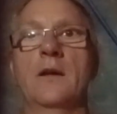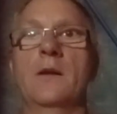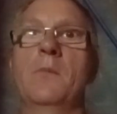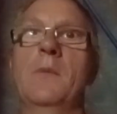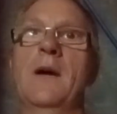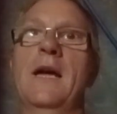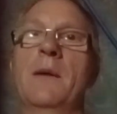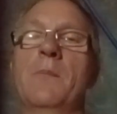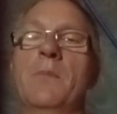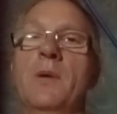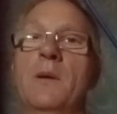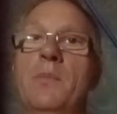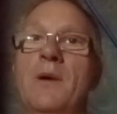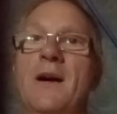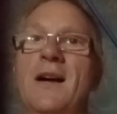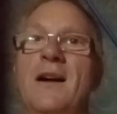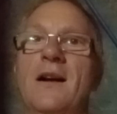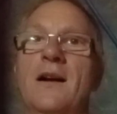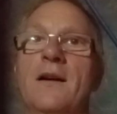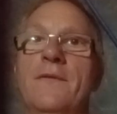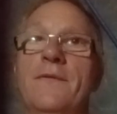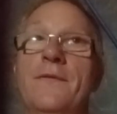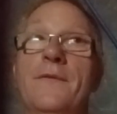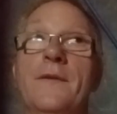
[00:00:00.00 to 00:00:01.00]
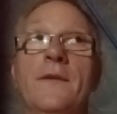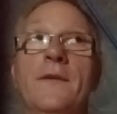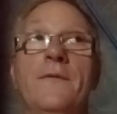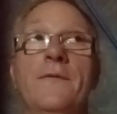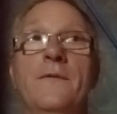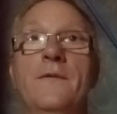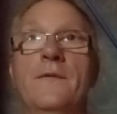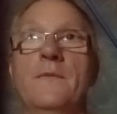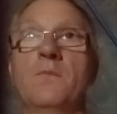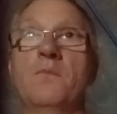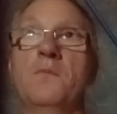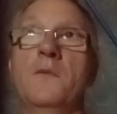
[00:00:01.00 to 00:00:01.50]
It might be about
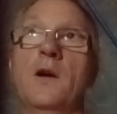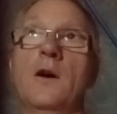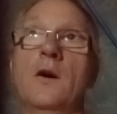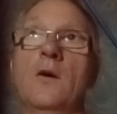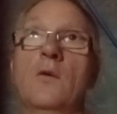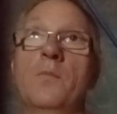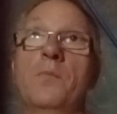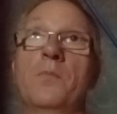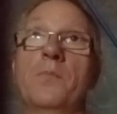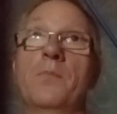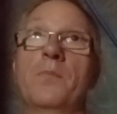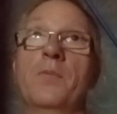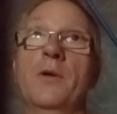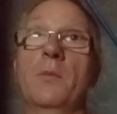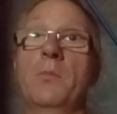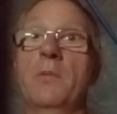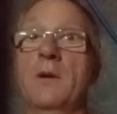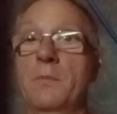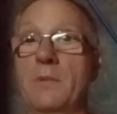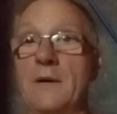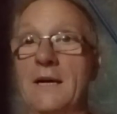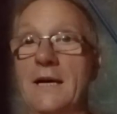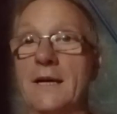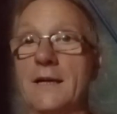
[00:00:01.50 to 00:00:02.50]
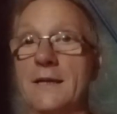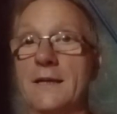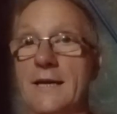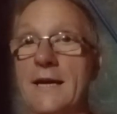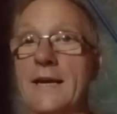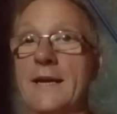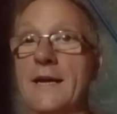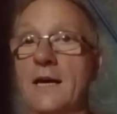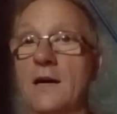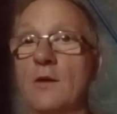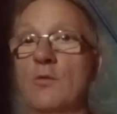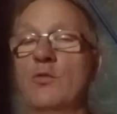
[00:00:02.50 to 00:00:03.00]
50, no, probably about
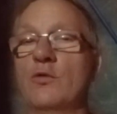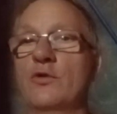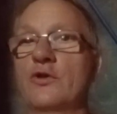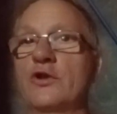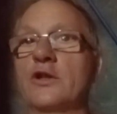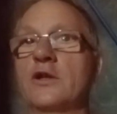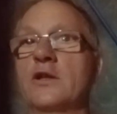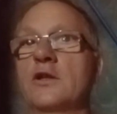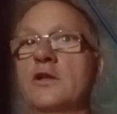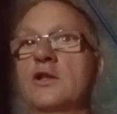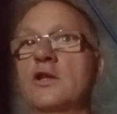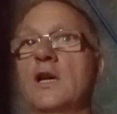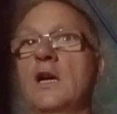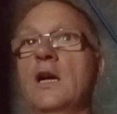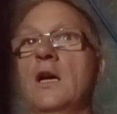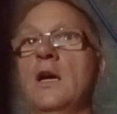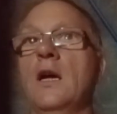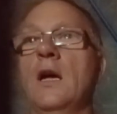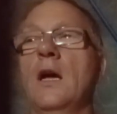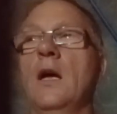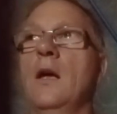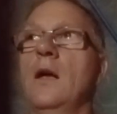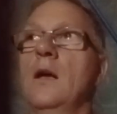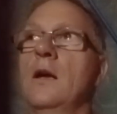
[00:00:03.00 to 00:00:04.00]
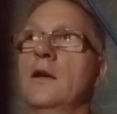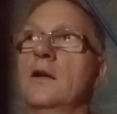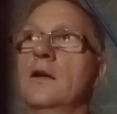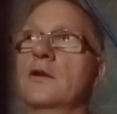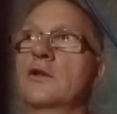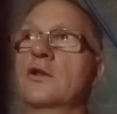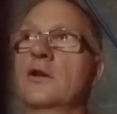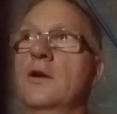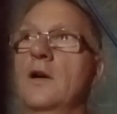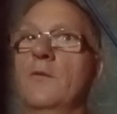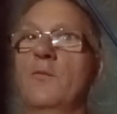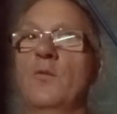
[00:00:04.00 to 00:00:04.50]
10 houses.
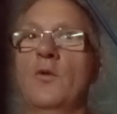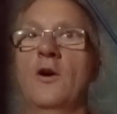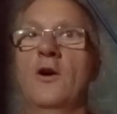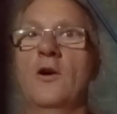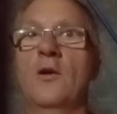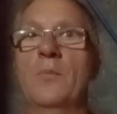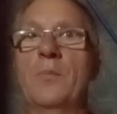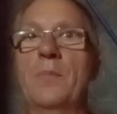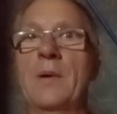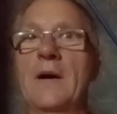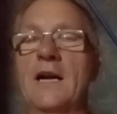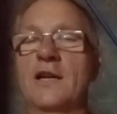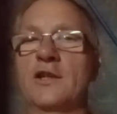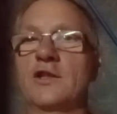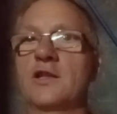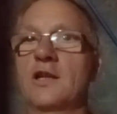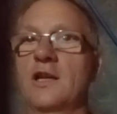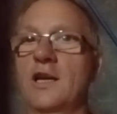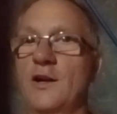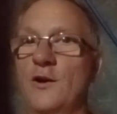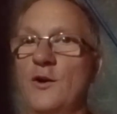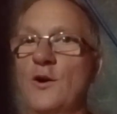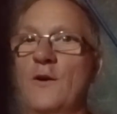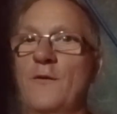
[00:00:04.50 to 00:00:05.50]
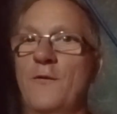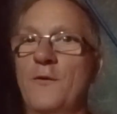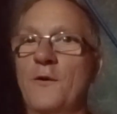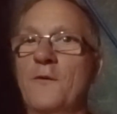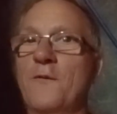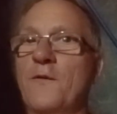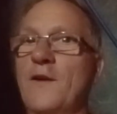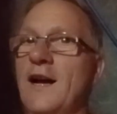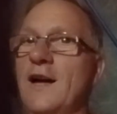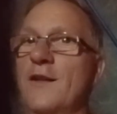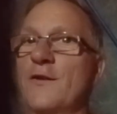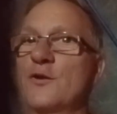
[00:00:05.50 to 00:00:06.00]
So I've walked past, and I know for a
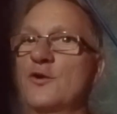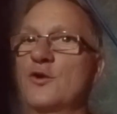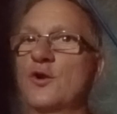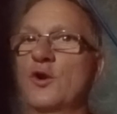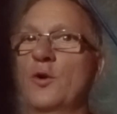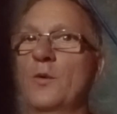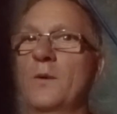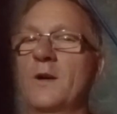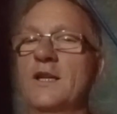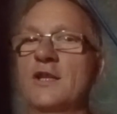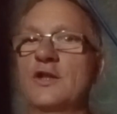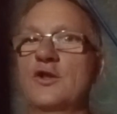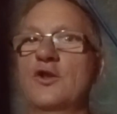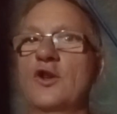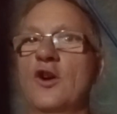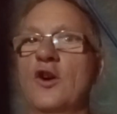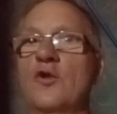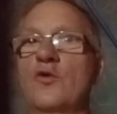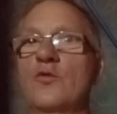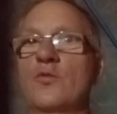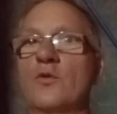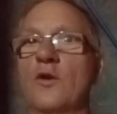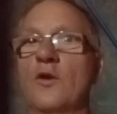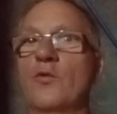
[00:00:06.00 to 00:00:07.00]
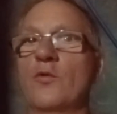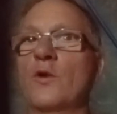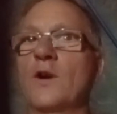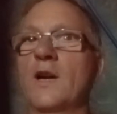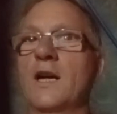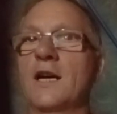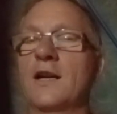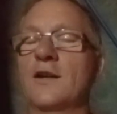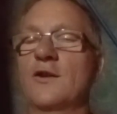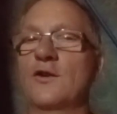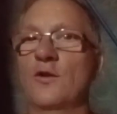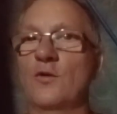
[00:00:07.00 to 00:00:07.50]
fact there's always dogs that run
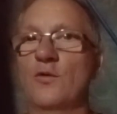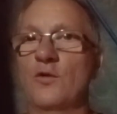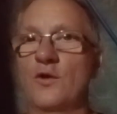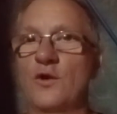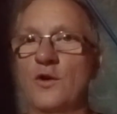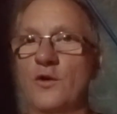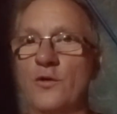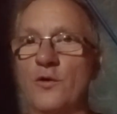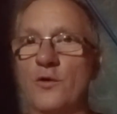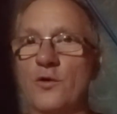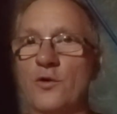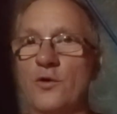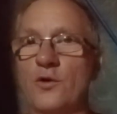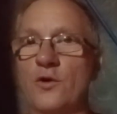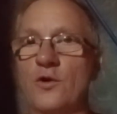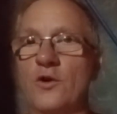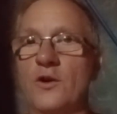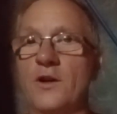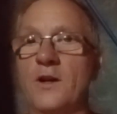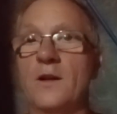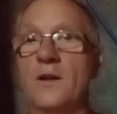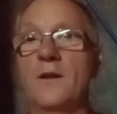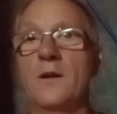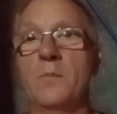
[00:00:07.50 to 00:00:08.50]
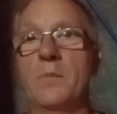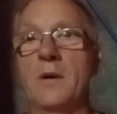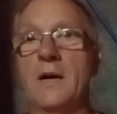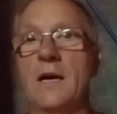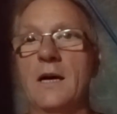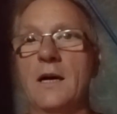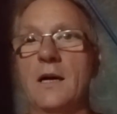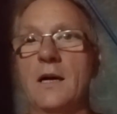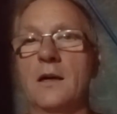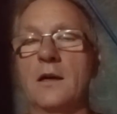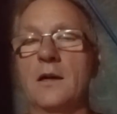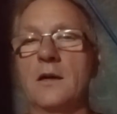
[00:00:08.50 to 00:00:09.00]
out onto the road in the
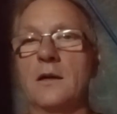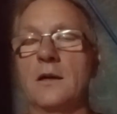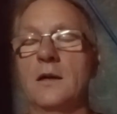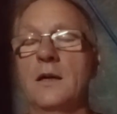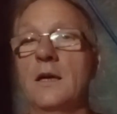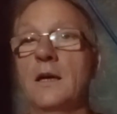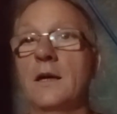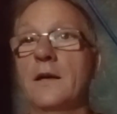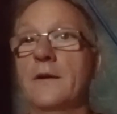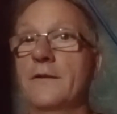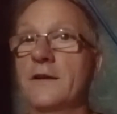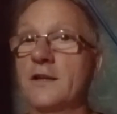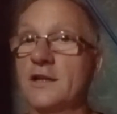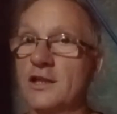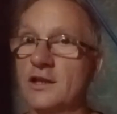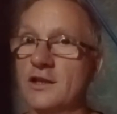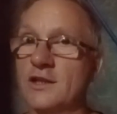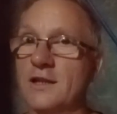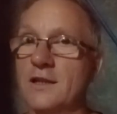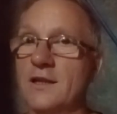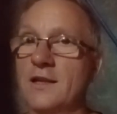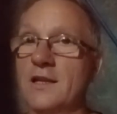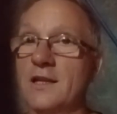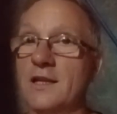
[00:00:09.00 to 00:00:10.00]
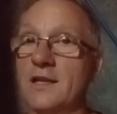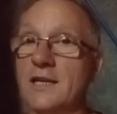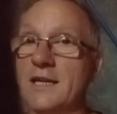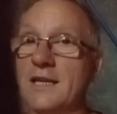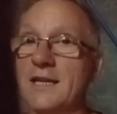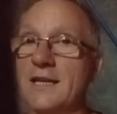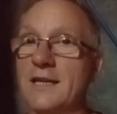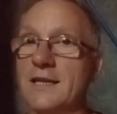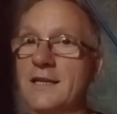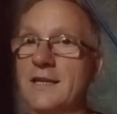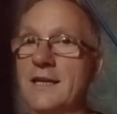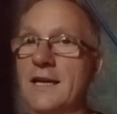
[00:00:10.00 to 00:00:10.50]
park. This is in the
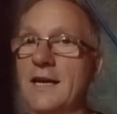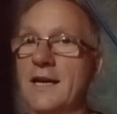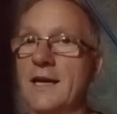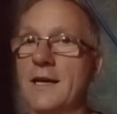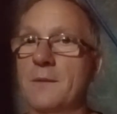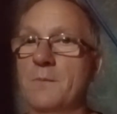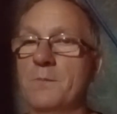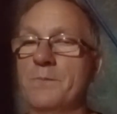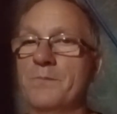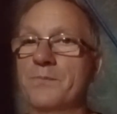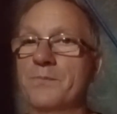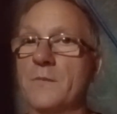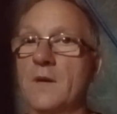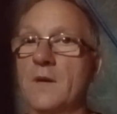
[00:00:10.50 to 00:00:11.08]
daytime.